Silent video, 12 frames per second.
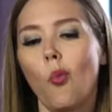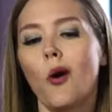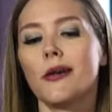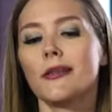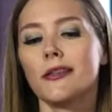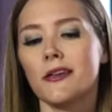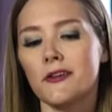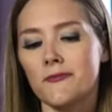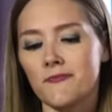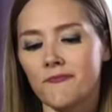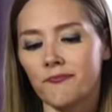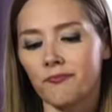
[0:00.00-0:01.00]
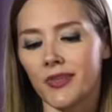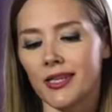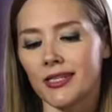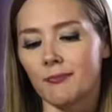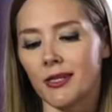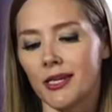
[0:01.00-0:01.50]
One of them
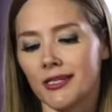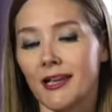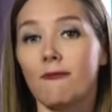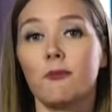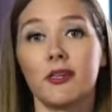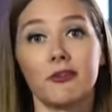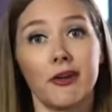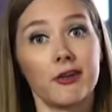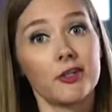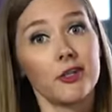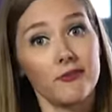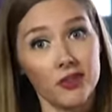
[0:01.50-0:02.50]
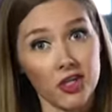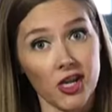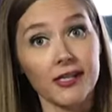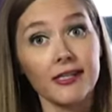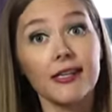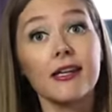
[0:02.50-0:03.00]
is because I've been around her
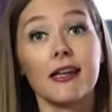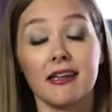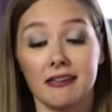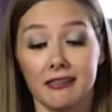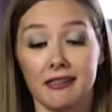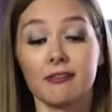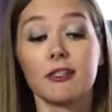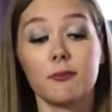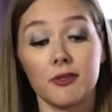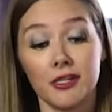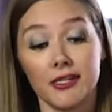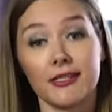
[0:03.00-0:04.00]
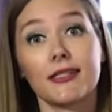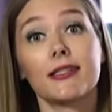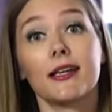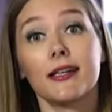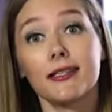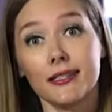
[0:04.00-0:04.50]
vagina and it was pretty
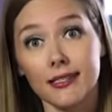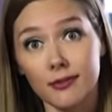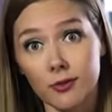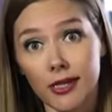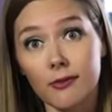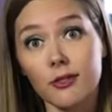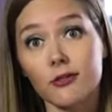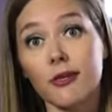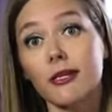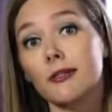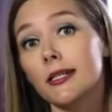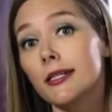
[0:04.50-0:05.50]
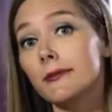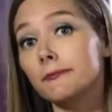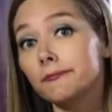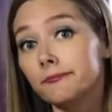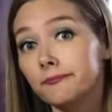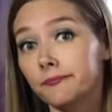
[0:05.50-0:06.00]
disgusting when I was around it.
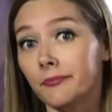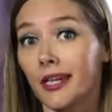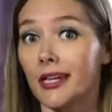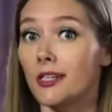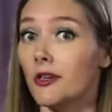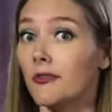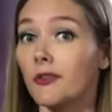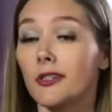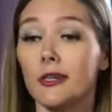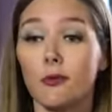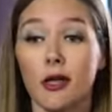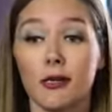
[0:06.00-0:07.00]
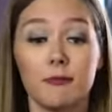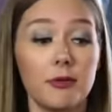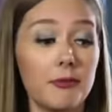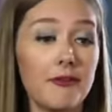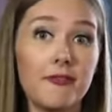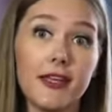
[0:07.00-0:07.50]
I don't really want to
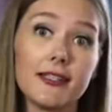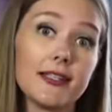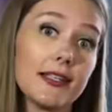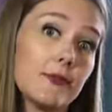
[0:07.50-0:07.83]
put my face